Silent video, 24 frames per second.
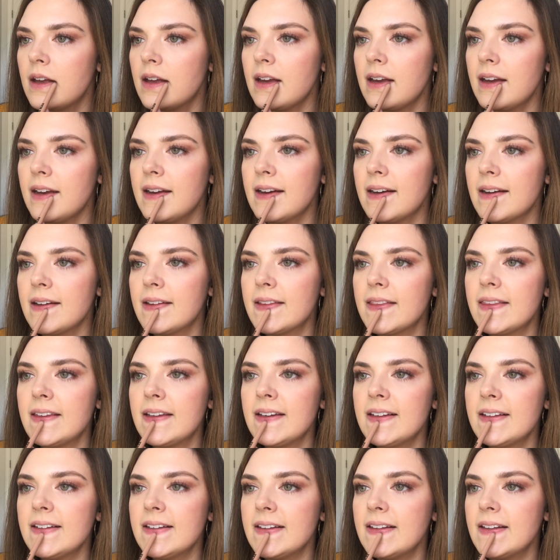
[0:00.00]
And
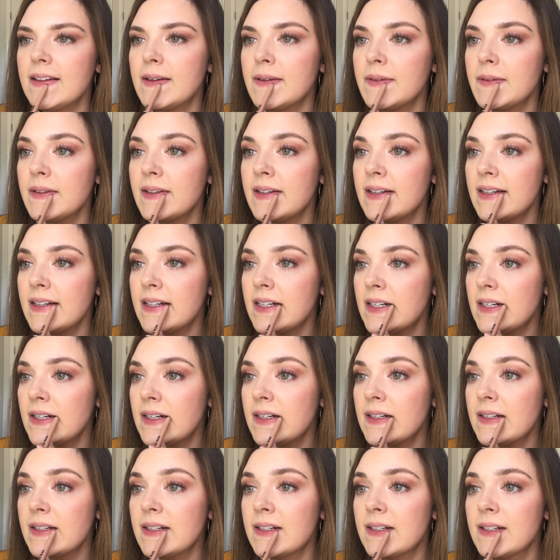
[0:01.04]
these lip
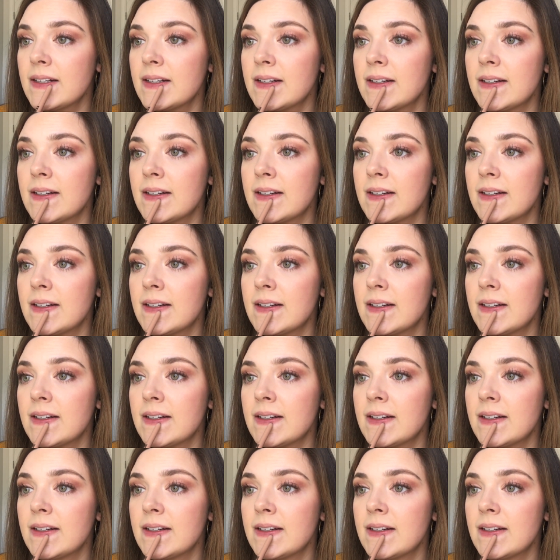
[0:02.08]
liners